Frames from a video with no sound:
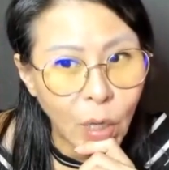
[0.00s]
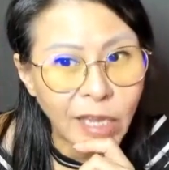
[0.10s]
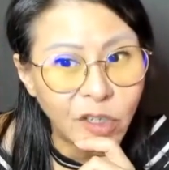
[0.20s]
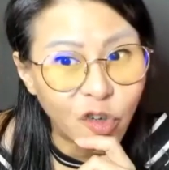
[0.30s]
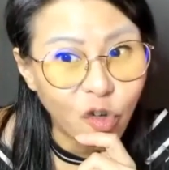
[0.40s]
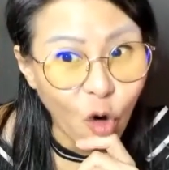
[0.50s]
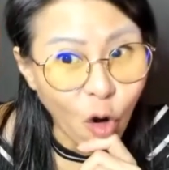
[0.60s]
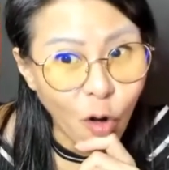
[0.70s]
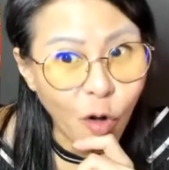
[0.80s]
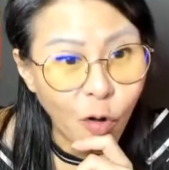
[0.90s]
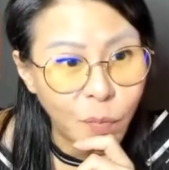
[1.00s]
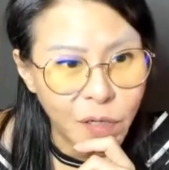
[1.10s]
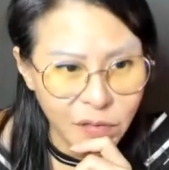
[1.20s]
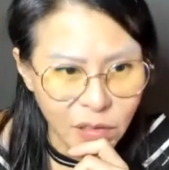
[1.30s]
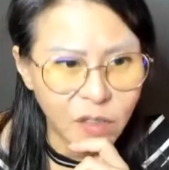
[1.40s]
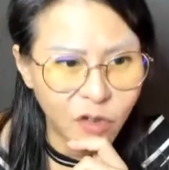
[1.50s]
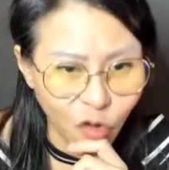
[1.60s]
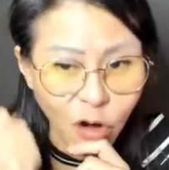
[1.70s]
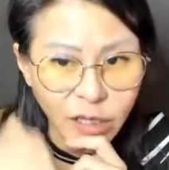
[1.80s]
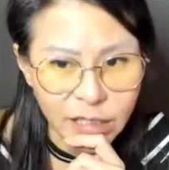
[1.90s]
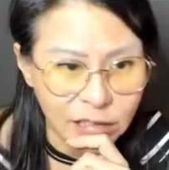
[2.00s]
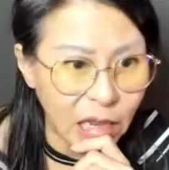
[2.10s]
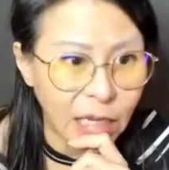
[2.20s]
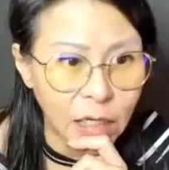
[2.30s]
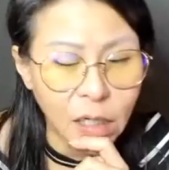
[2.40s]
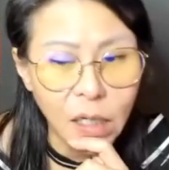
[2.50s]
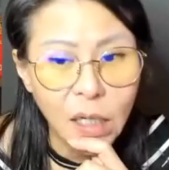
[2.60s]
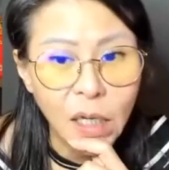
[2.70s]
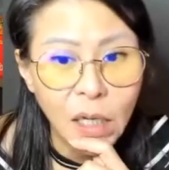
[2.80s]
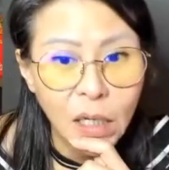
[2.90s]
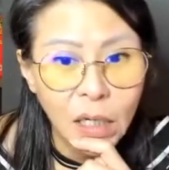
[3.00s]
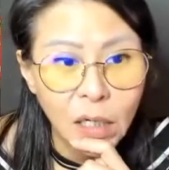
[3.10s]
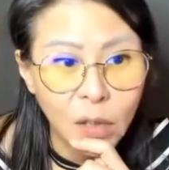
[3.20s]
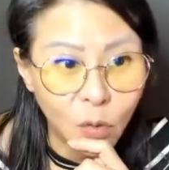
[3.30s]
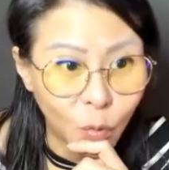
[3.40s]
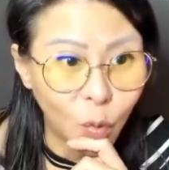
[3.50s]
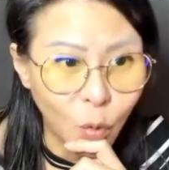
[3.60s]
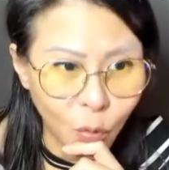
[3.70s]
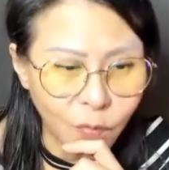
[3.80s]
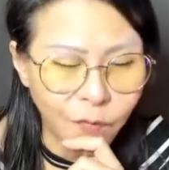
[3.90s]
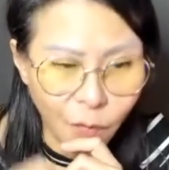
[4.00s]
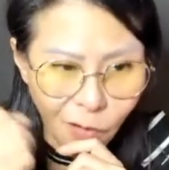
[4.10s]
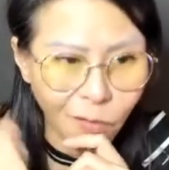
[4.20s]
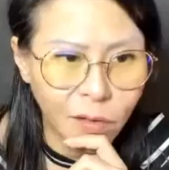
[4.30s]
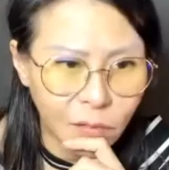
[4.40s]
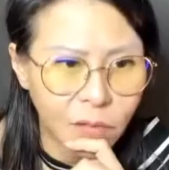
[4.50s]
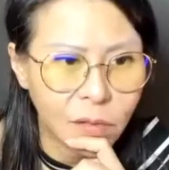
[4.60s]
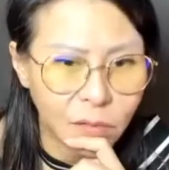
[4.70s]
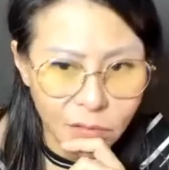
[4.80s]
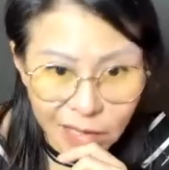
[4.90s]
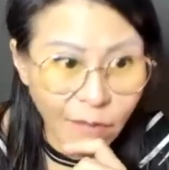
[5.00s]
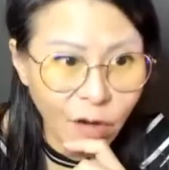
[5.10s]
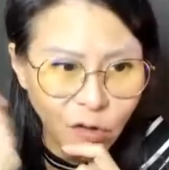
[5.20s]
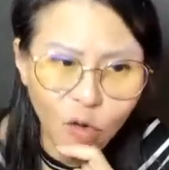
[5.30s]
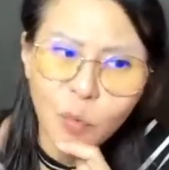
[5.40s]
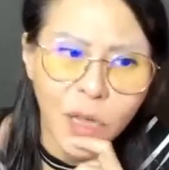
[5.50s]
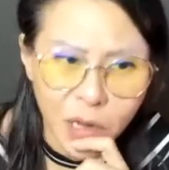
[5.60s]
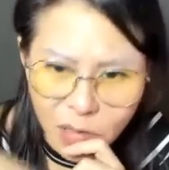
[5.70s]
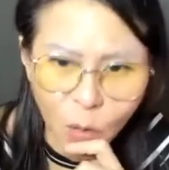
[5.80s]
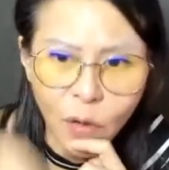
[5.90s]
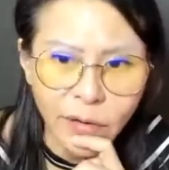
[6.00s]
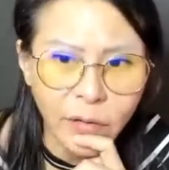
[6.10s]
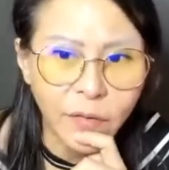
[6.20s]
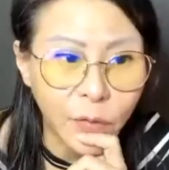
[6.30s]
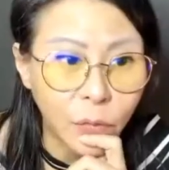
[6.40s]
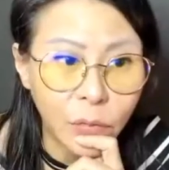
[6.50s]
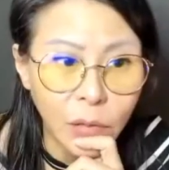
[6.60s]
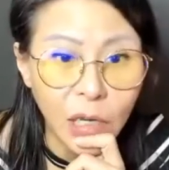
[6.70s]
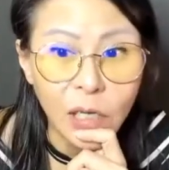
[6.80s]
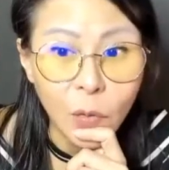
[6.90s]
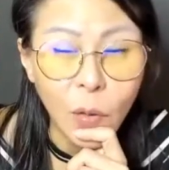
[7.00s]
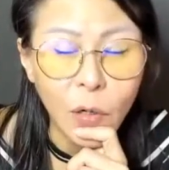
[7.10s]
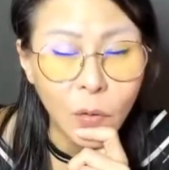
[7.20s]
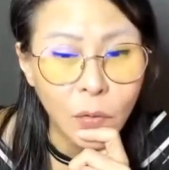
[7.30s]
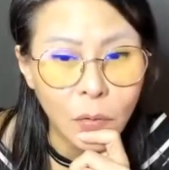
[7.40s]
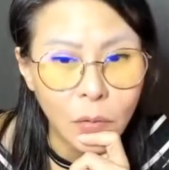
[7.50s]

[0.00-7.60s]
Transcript: And strong means a strong desire to look for, send resume, go interview. Any kind, no?